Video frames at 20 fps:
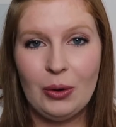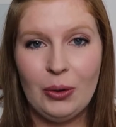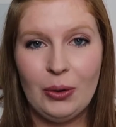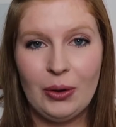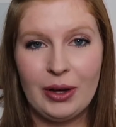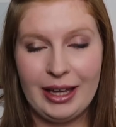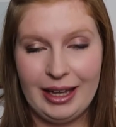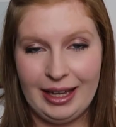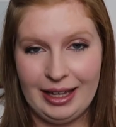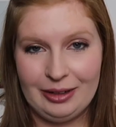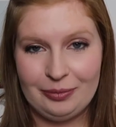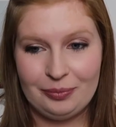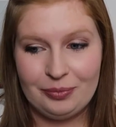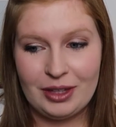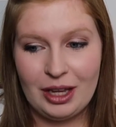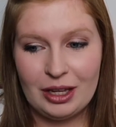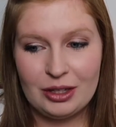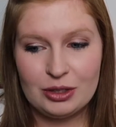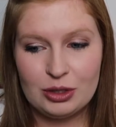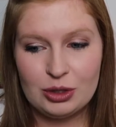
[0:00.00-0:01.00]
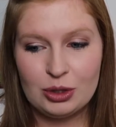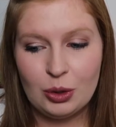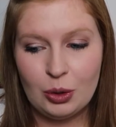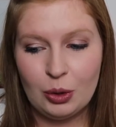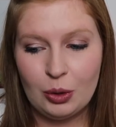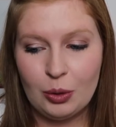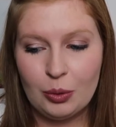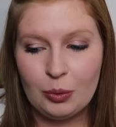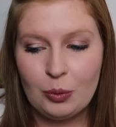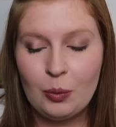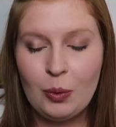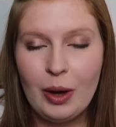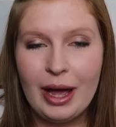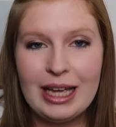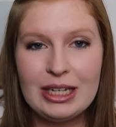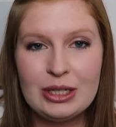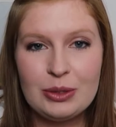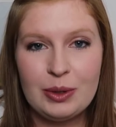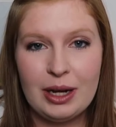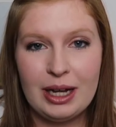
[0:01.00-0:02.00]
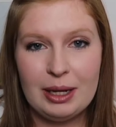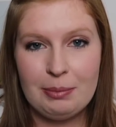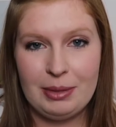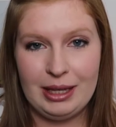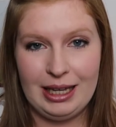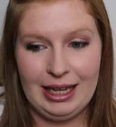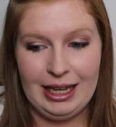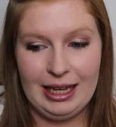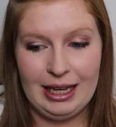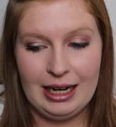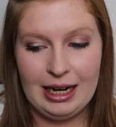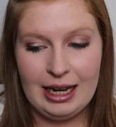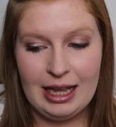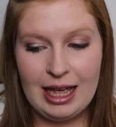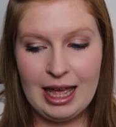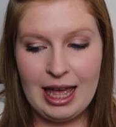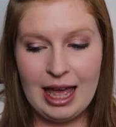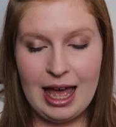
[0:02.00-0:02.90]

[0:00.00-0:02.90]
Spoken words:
Okay, so where do I begin?